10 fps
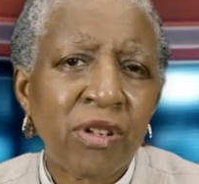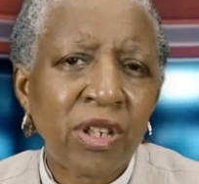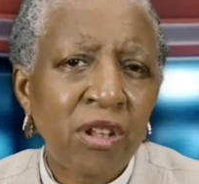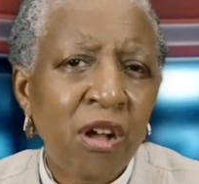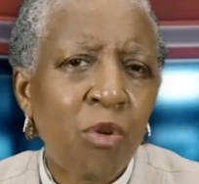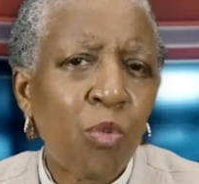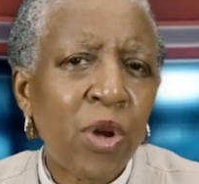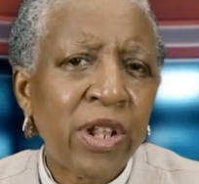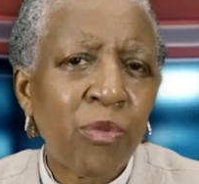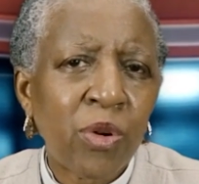It's called
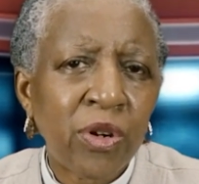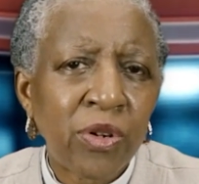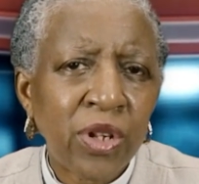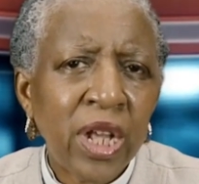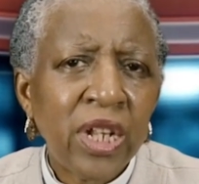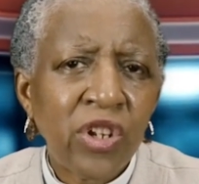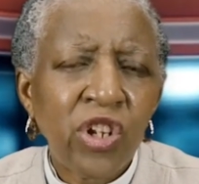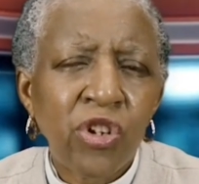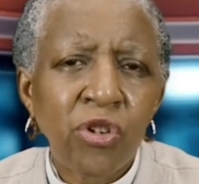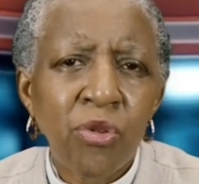Winning Words,
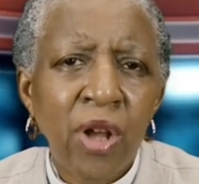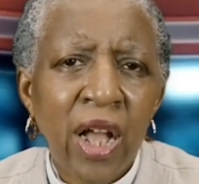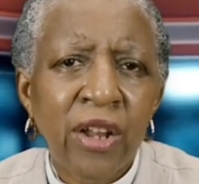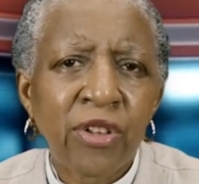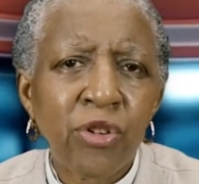teaching you how to